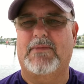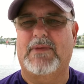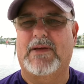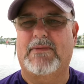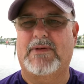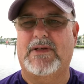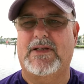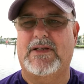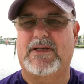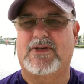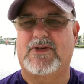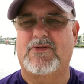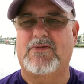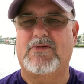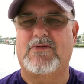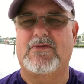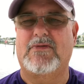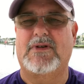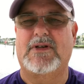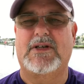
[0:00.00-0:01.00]
maybe
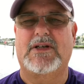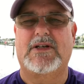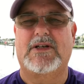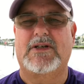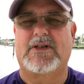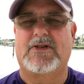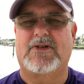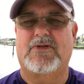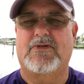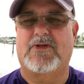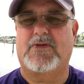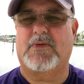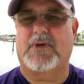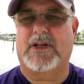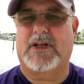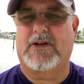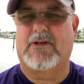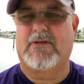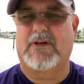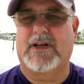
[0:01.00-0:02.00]

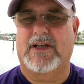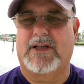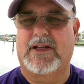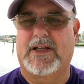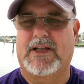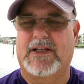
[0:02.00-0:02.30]
220 grit